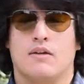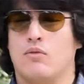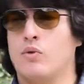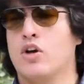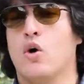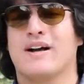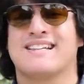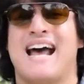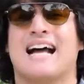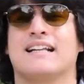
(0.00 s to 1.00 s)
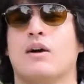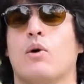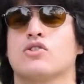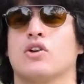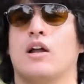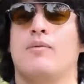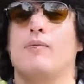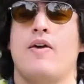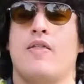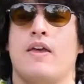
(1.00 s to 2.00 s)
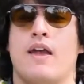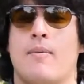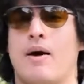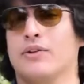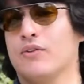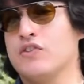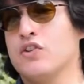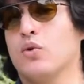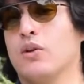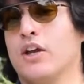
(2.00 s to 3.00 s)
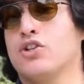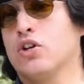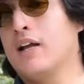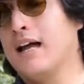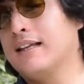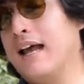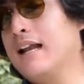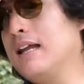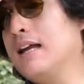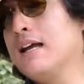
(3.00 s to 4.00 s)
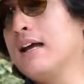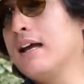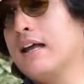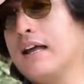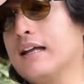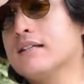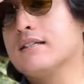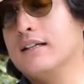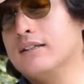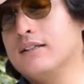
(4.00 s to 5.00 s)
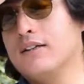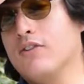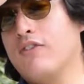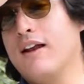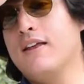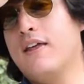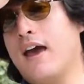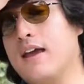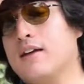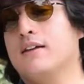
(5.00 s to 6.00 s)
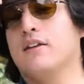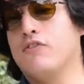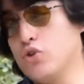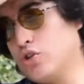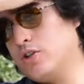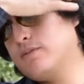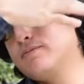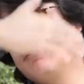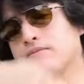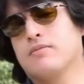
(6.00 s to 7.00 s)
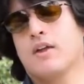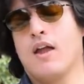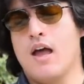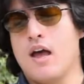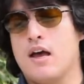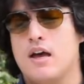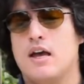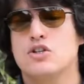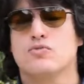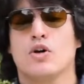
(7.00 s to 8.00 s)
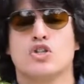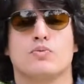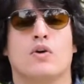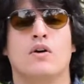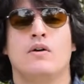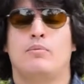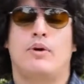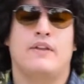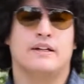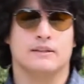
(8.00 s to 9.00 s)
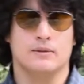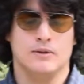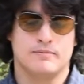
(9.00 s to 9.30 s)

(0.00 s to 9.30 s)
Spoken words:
We know exactly what's going to be the amount of circulation at any instant of any day in the future. It's much more predictable.